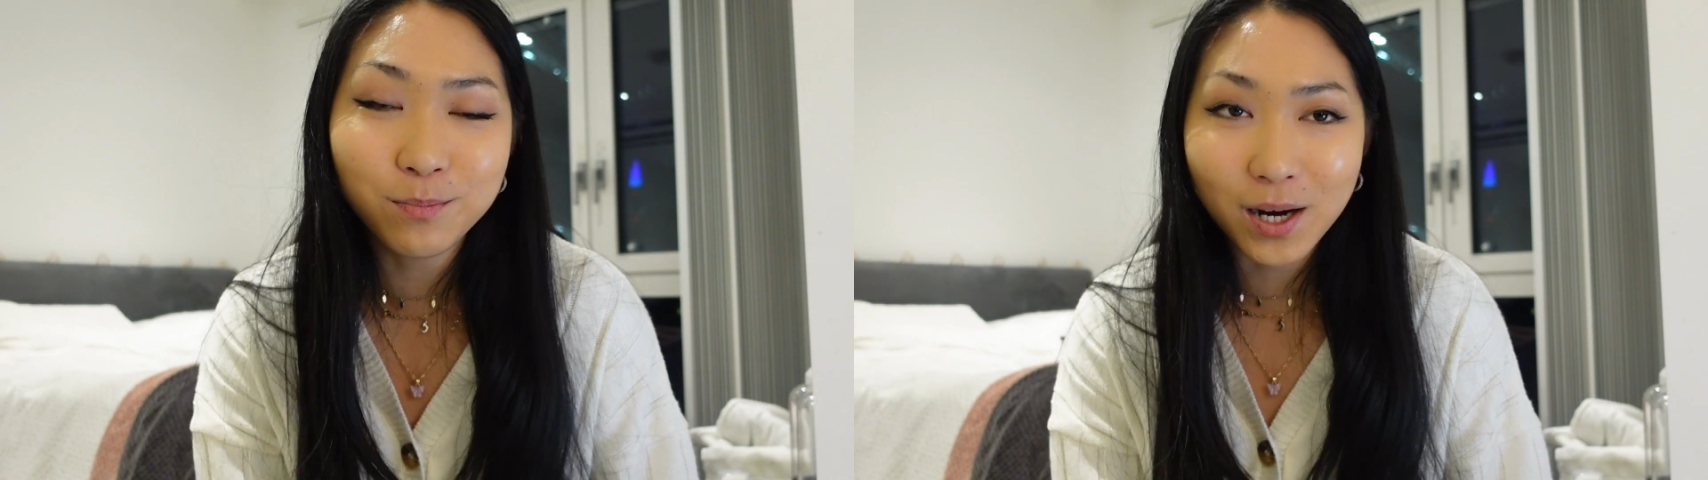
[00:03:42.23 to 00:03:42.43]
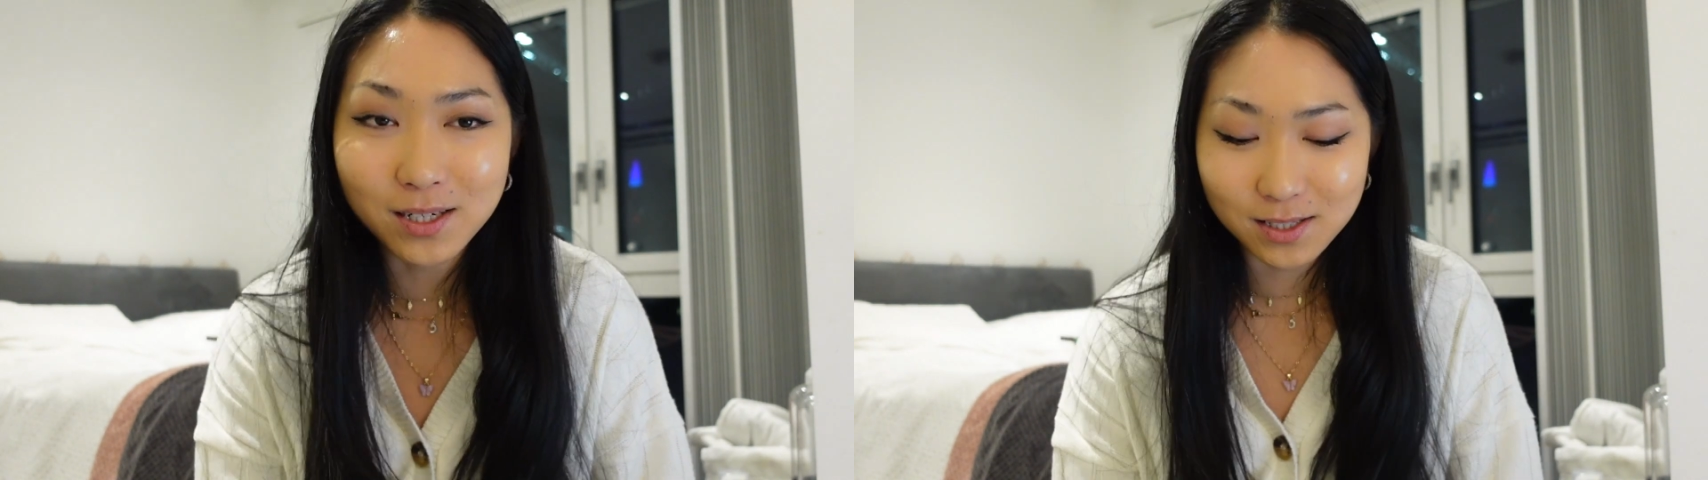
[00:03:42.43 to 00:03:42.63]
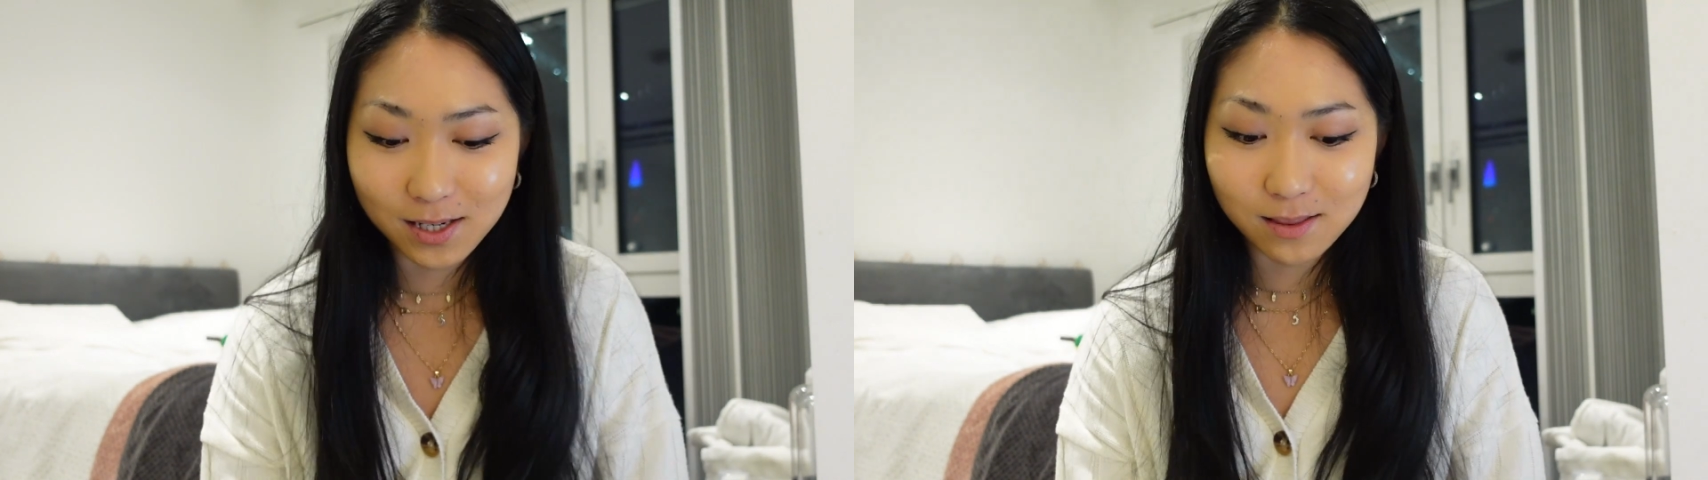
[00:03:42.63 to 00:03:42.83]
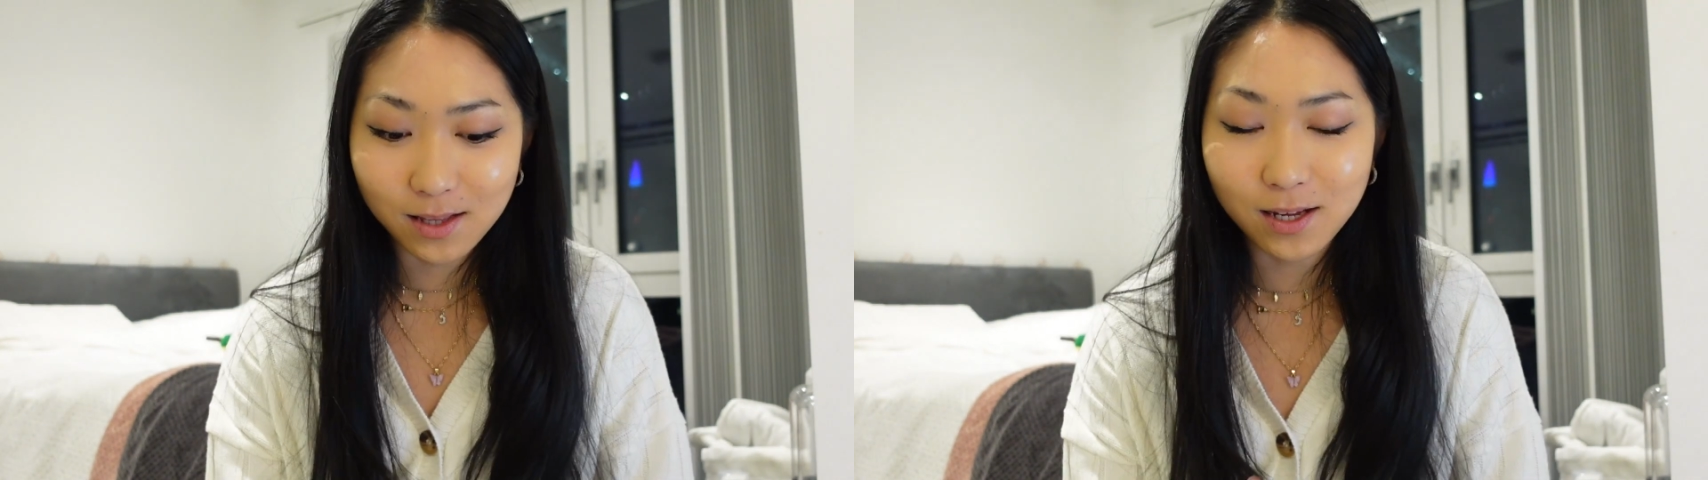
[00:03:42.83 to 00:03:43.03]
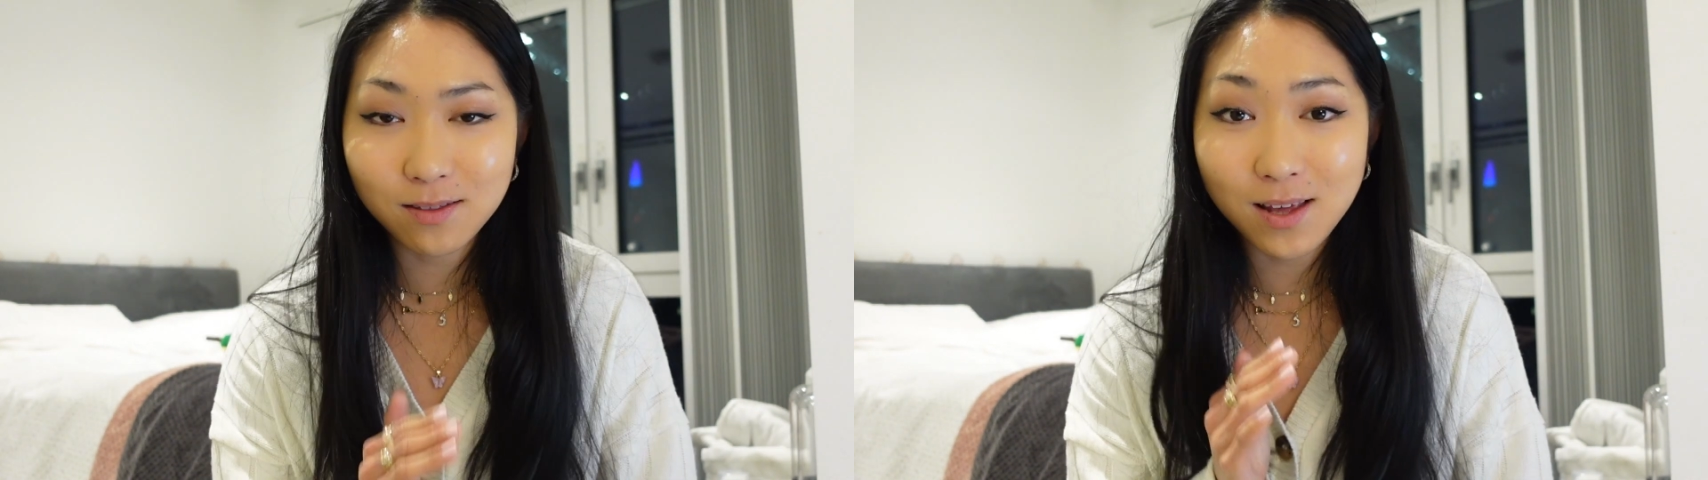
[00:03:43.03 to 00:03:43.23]
But I
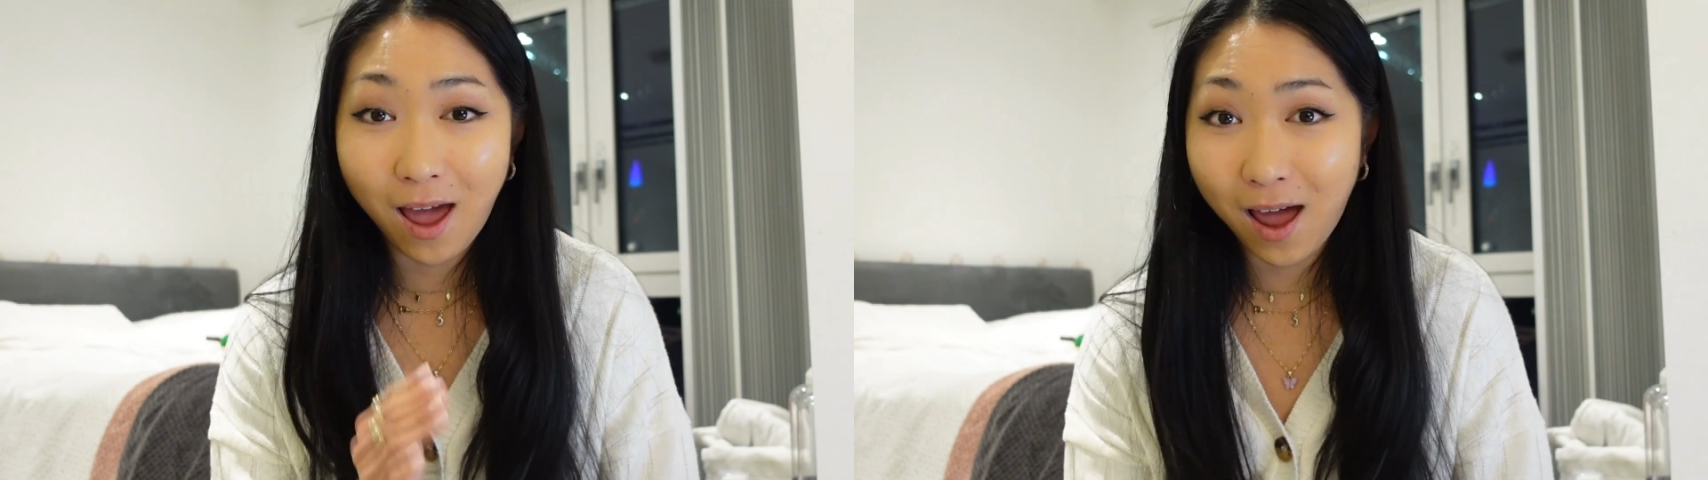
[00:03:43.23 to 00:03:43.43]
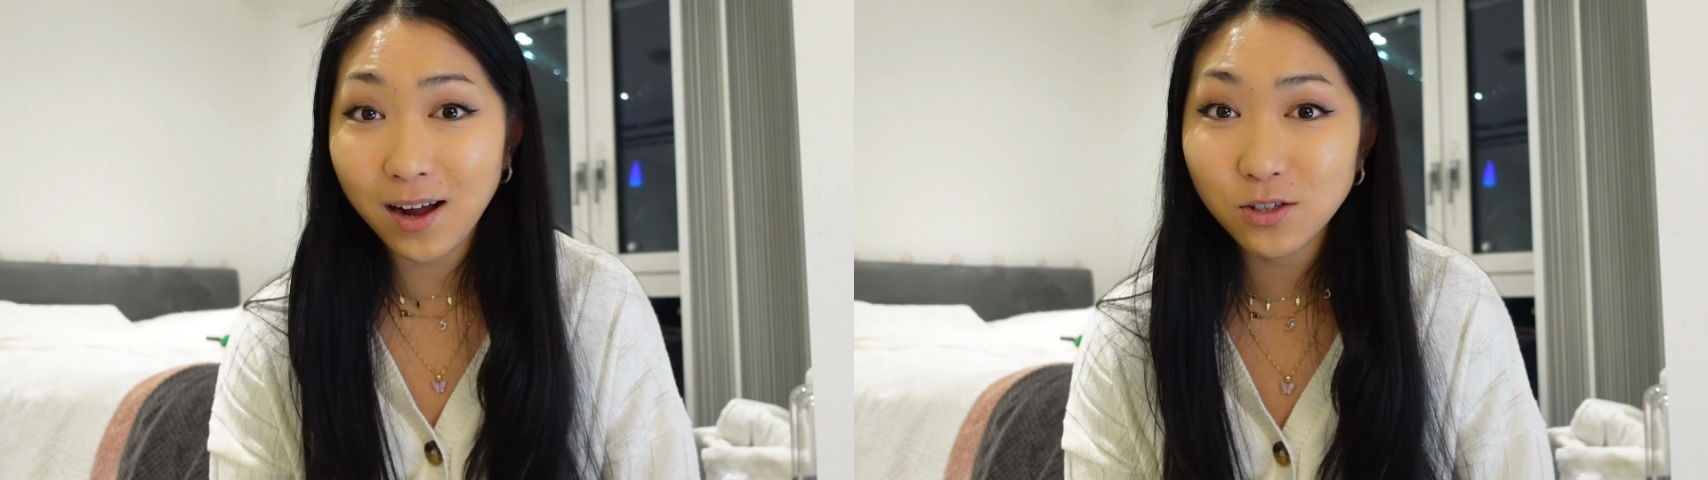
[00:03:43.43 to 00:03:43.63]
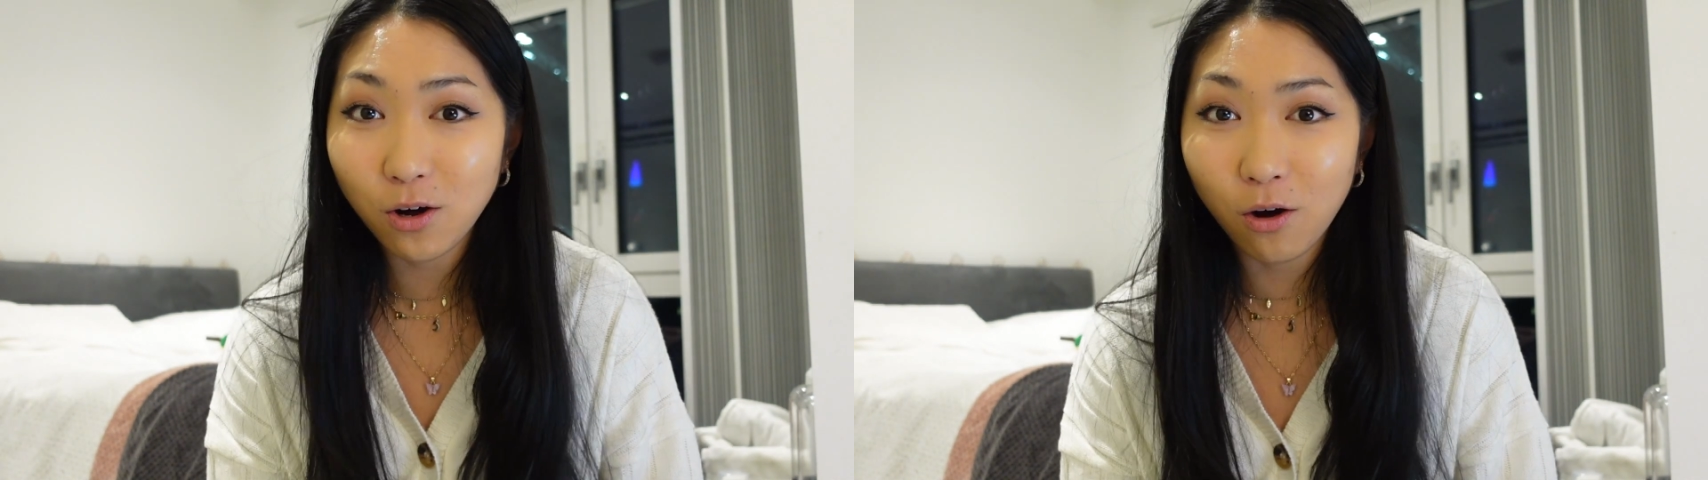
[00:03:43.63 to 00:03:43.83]
think the act